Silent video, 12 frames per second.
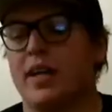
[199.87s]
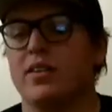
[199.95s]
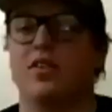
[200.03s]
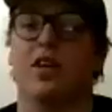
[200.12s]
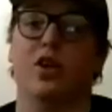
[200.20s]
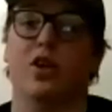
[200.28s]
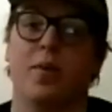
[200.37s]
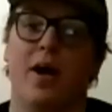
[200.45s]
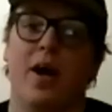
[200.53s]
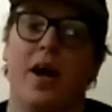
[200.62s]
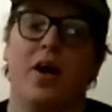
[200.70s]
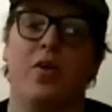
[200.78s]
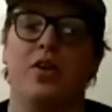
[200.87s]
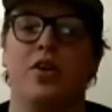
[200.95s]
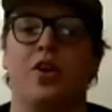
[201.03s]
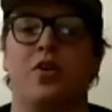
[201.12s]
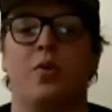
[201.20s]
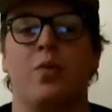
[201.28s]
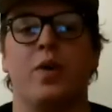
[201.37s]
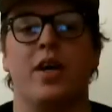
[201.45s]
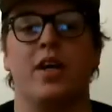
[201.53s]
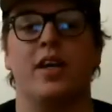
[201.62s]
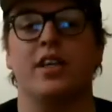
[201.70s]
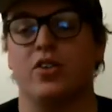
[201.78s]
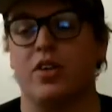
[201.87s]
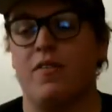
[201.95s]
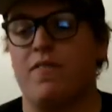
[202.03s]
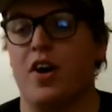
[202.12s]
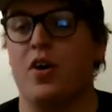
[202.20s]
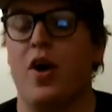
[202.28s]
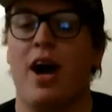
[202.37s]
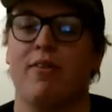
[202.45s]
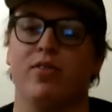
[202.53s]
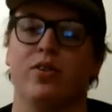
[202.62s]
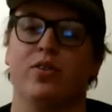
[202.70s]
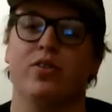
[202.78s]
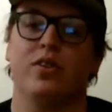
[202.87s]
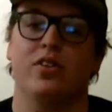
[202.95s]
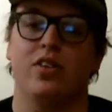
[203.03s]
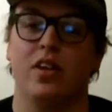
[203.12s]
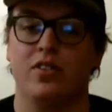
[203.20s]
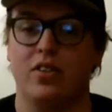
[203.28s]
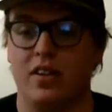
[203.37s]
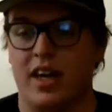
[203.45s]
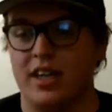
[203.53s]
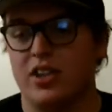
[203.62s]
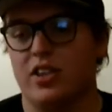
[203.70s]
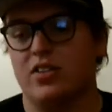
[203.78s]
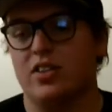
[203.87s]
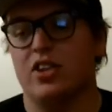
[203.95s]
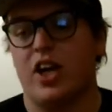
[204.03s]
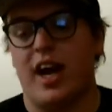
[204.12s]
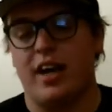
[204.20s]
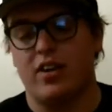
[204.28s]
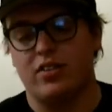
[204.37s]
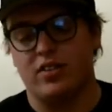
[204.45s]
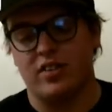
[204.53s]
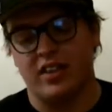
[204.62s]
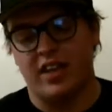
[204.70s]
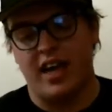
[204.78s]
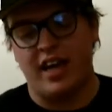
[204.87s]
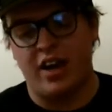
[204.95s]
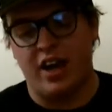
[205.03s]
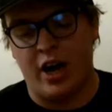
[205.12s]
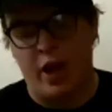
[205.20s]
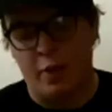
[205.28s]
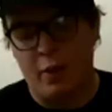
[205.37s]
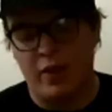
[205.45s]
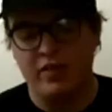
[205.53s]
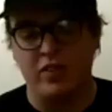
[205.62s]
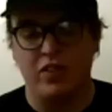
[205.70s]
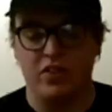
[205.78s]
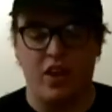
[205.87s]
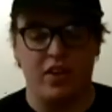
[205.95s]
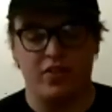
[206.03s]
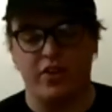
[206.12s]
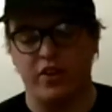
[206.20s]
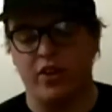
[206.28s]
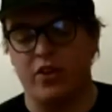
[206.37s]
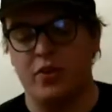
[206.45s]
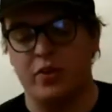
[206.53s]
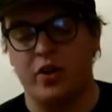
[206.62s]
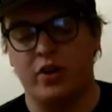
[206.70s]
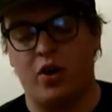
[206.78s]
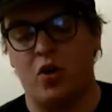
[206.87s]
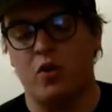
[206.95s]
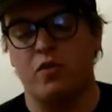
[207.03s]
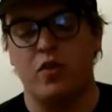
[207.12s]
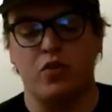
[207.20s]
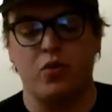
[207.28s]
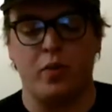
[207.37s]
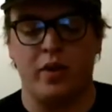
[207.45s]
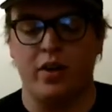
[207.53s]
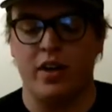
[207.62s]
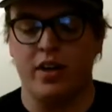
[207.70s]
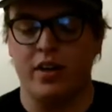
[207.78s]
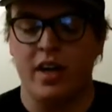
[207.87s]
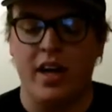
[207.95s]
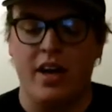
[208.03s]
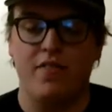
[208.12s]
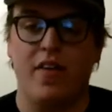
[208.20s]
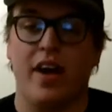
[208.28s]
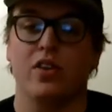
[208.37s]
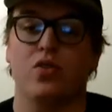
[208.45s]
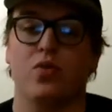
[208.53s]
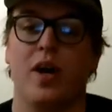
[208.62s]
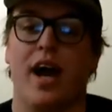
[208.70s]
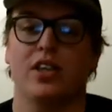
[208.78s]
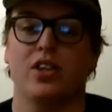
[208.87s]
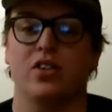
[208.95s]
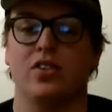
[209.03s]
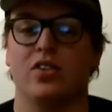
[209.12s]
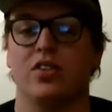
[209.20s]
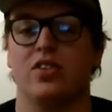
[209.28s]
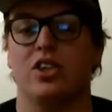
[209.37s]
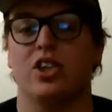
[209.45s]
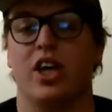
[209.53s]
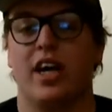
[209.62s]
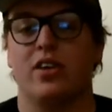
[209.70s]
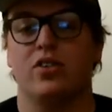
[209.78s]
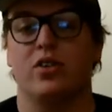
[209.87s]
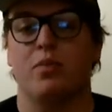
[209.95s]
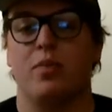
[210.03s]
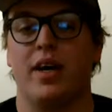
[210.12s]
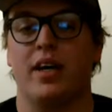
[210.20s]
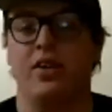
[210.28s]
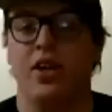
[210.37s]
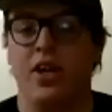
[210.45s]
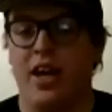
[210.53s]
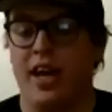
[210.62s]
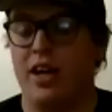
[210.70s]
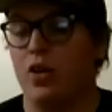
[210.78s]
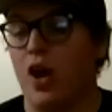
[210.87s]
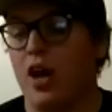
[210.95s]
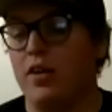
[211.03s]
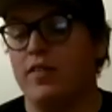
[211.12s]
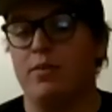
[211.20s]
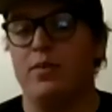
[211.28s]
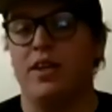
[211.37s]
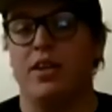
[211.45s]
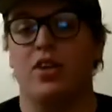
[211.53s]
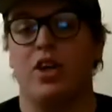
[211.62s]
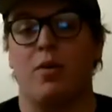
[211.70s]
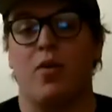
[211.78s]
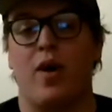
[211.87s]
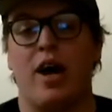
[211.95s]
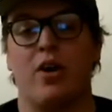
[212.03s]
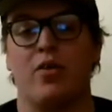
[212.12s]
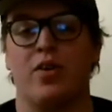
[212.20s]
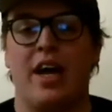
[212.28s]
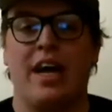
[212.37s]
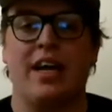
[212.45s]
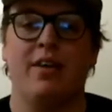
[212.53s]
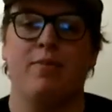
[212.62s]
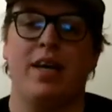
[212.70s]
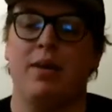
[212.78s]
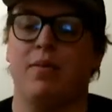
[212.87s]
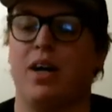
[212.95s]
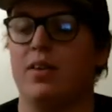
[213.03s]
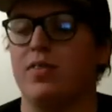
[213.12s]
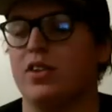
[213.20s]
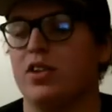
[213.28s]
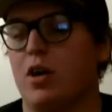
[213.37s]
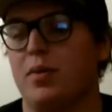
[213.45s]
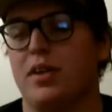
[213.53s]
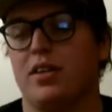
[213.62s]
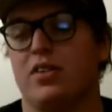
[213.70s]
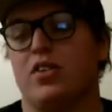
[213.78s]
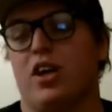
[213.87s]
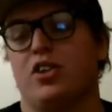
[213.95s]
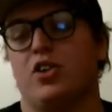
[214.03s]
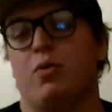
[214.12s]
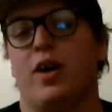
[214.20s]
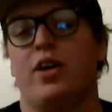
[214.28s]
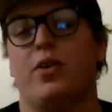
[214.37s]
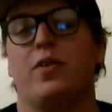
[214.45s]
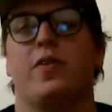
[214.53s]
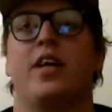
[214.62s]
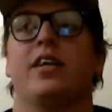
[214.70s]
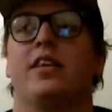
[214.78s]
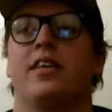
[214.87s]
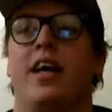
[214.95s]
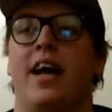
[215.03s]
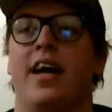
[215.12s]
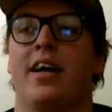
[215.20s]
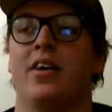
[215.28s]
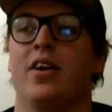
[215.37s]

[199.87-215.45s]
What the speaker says: to talking about how, we initially felt after the selection of CJ Henderson, and it wasn't just us. You look all over Twitter and fans' reactions to CJ Henderson pick, and a lot of them did come around, and it became kind of a topic of discussion. Why do you think that